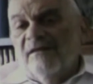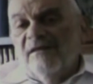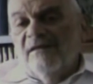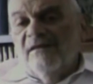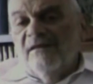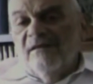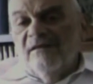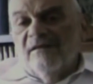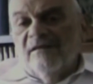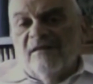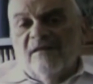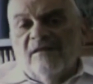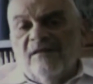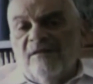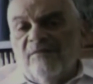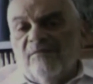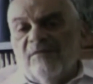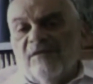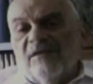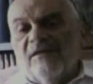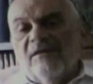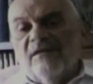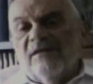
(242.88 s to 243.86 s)
To
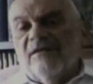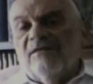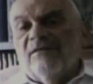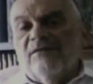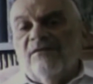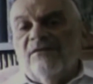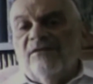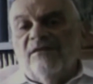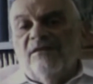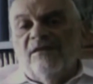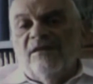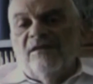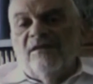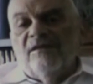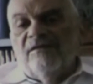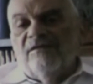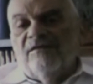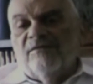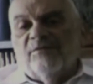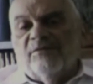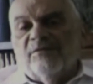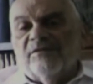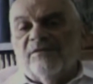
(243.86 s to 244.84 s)
him, good deeds
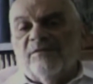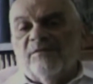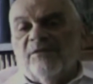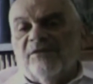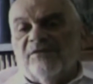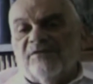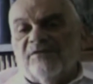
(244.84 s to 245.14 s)
were the most